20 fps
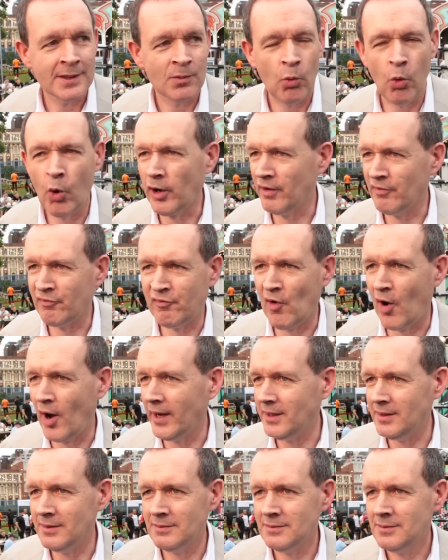What a
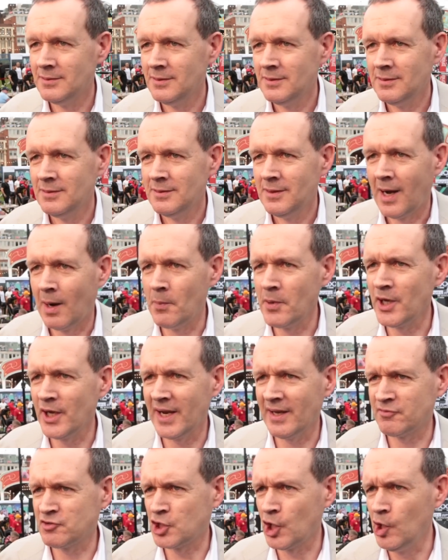fight. Are we going
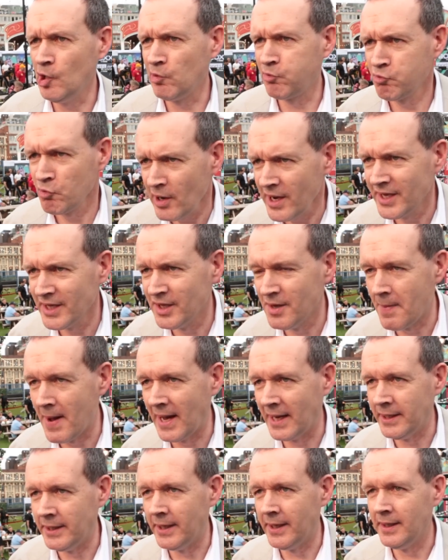to have two, three of them,
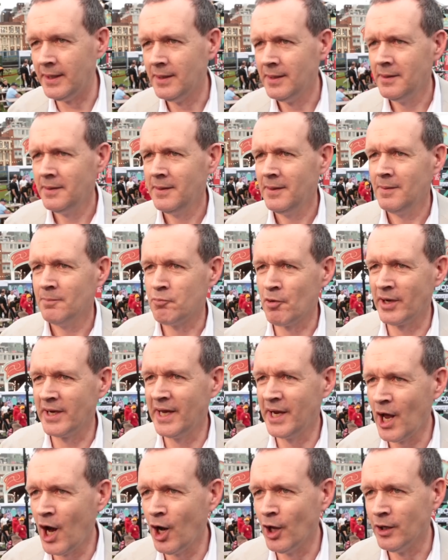Andy? Bring
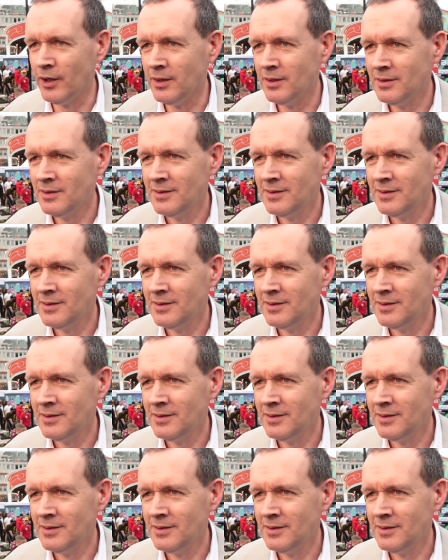it on.